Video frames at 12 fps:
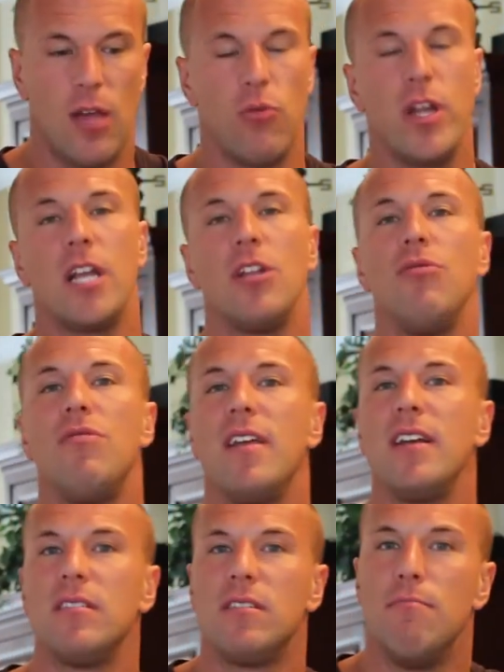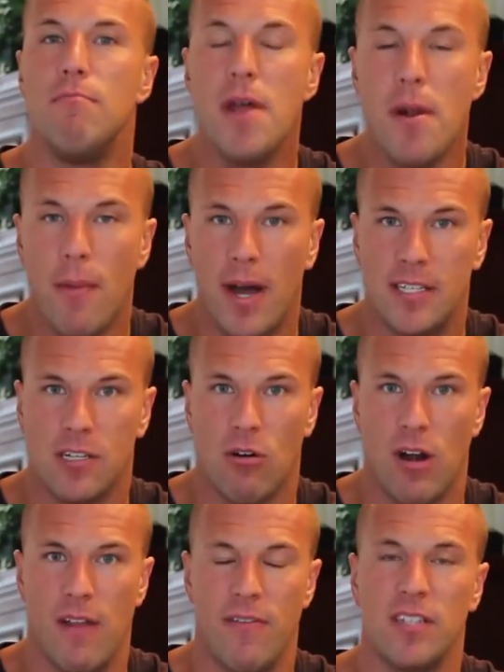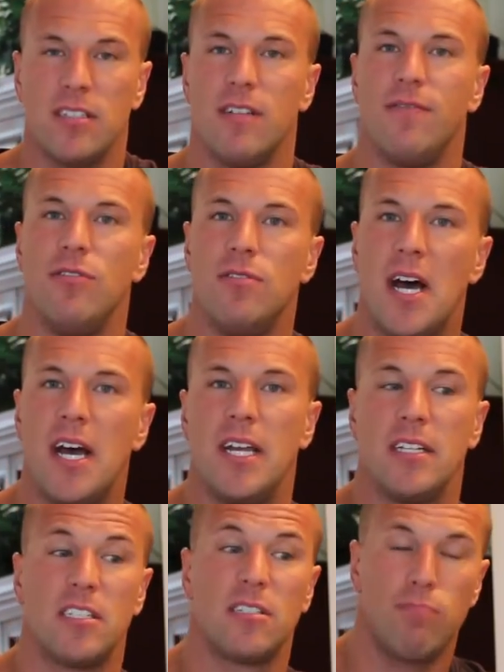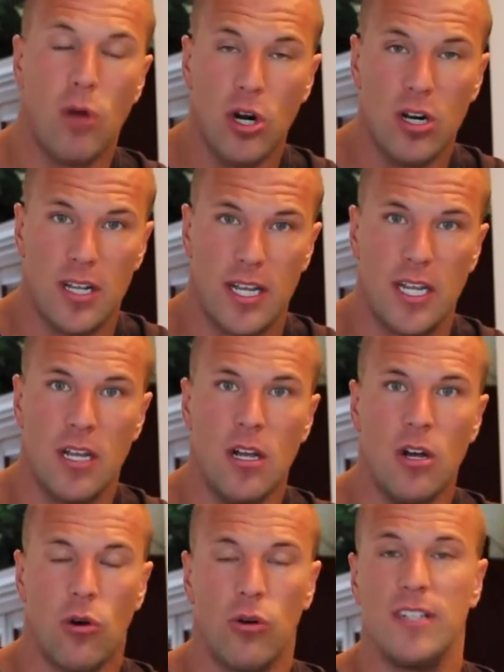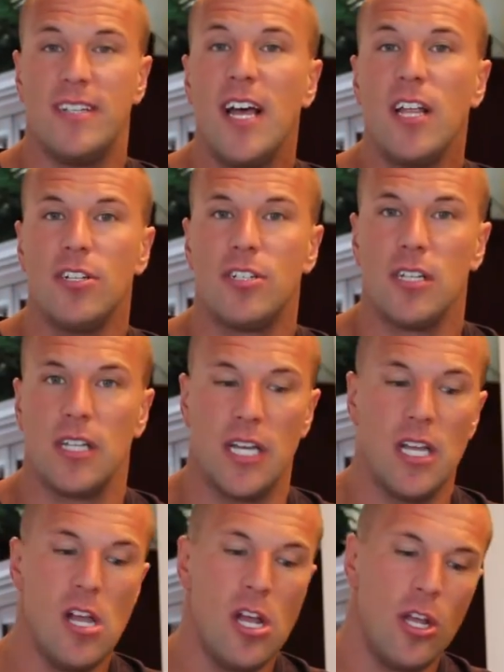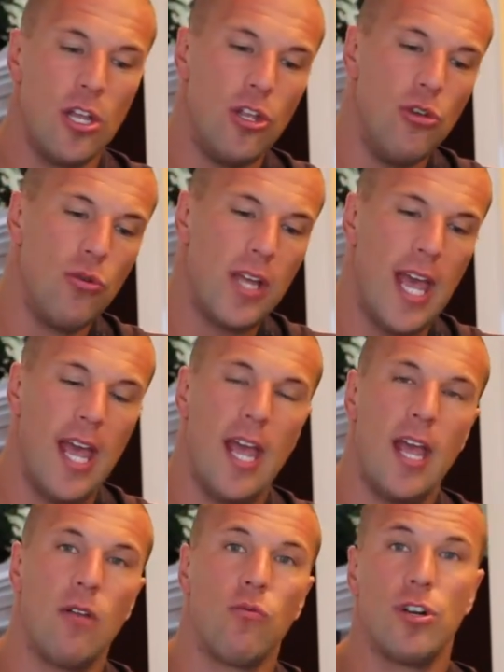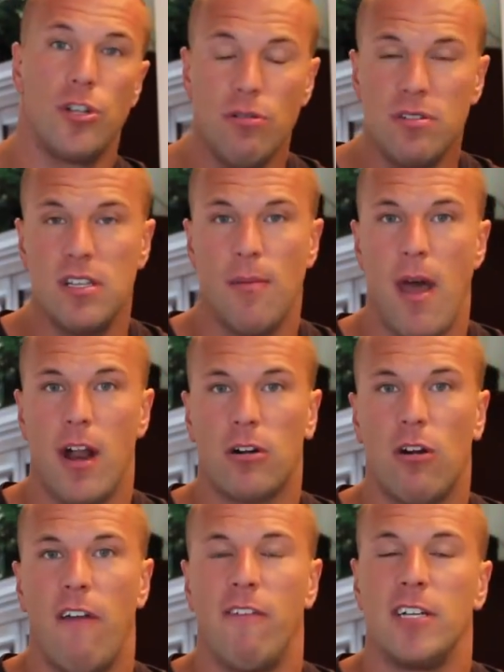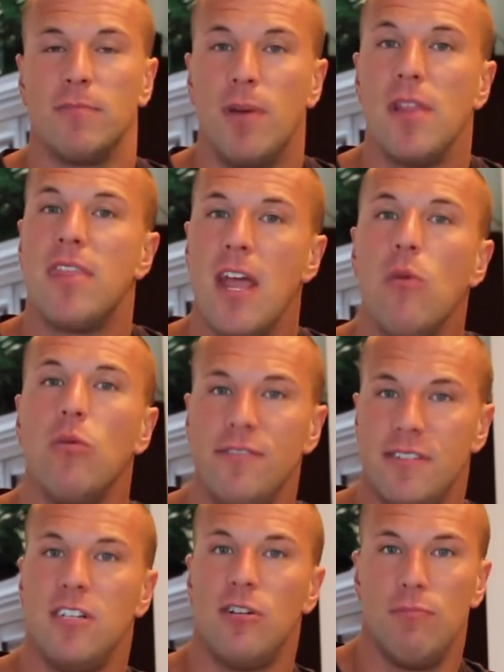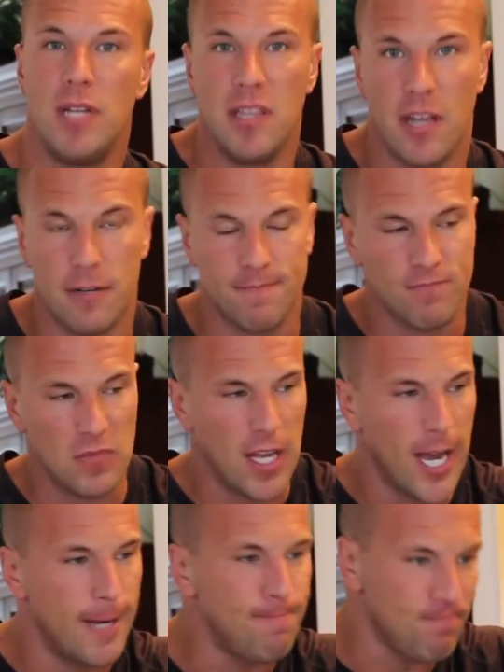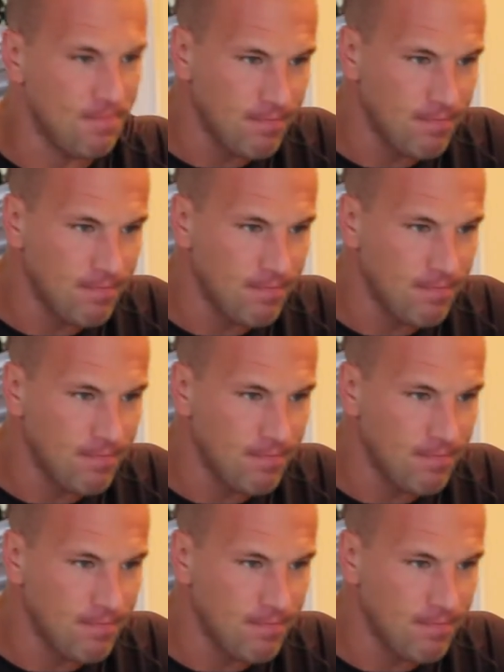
We can do things to minimize cravings, and if you diet smartly or intelligently, you can reduce the amount of cravings, but they will still be there, okay?